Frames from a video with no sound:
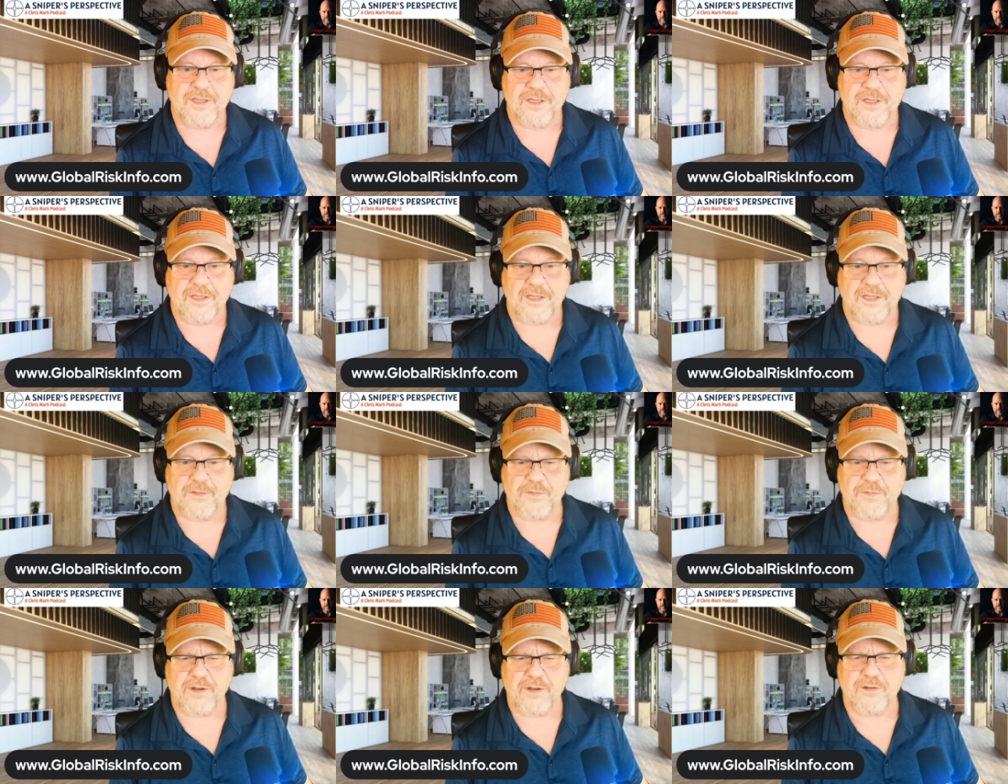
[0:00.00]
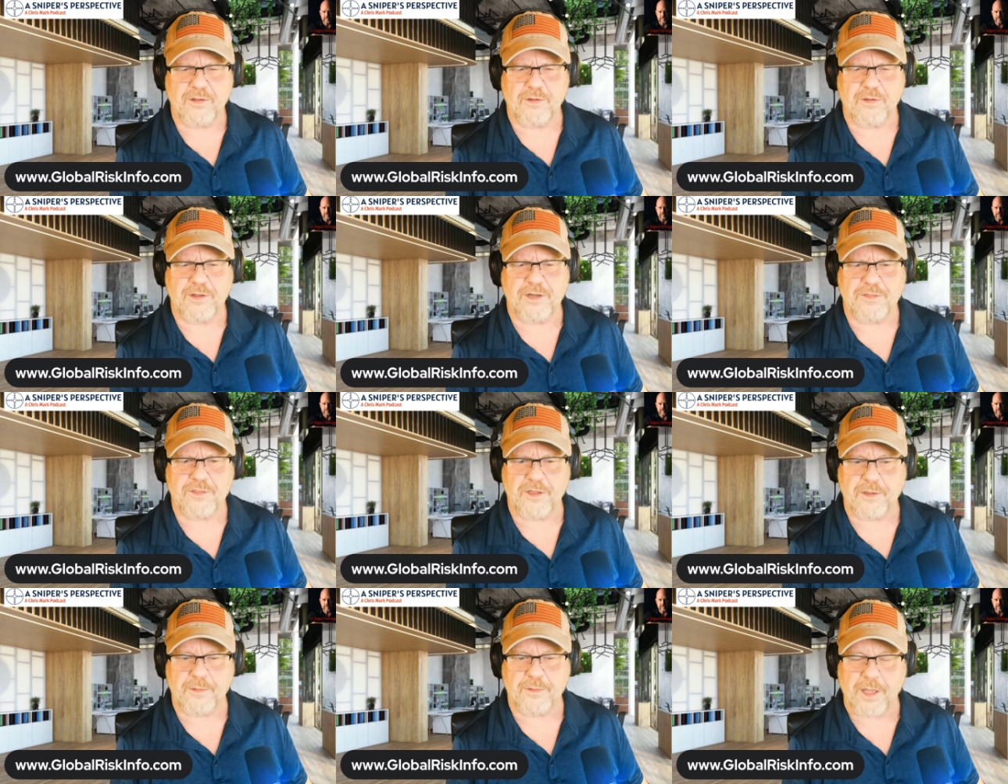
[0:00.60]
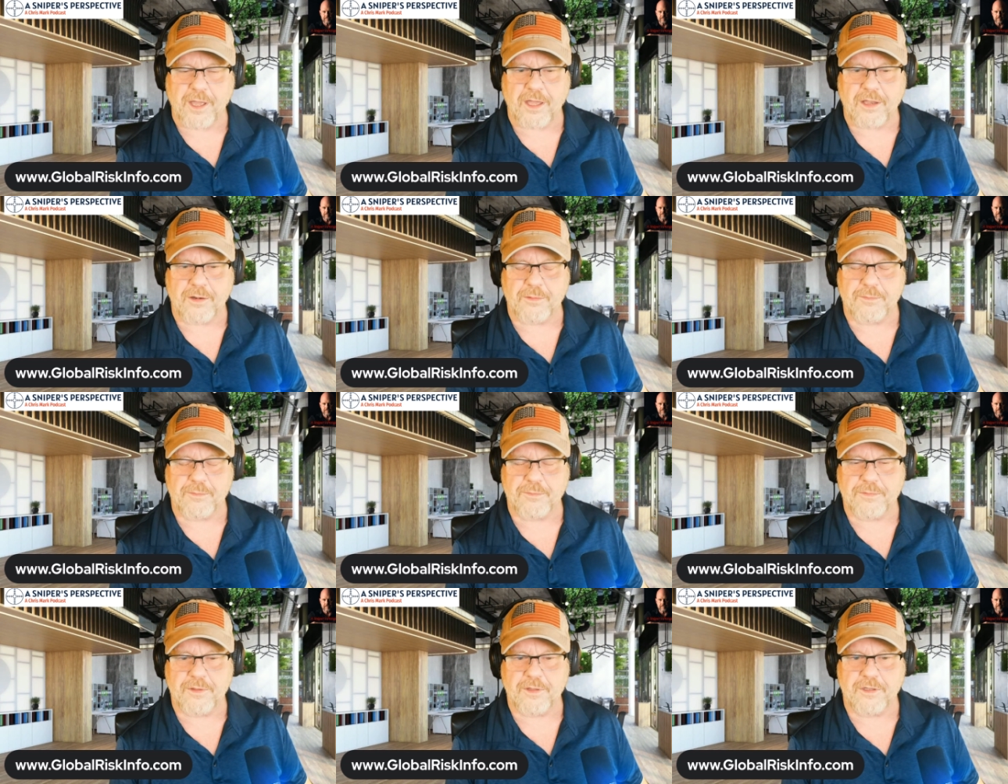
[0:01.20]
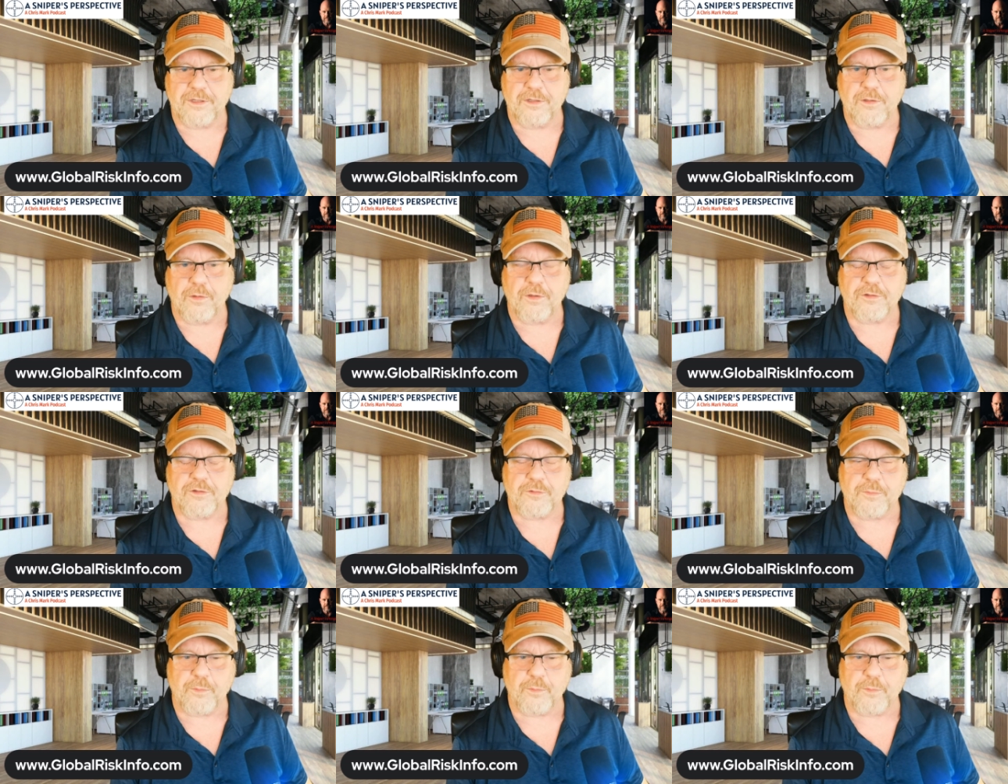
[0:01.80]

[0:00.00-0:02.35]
If you don't know anything about them, the U.S.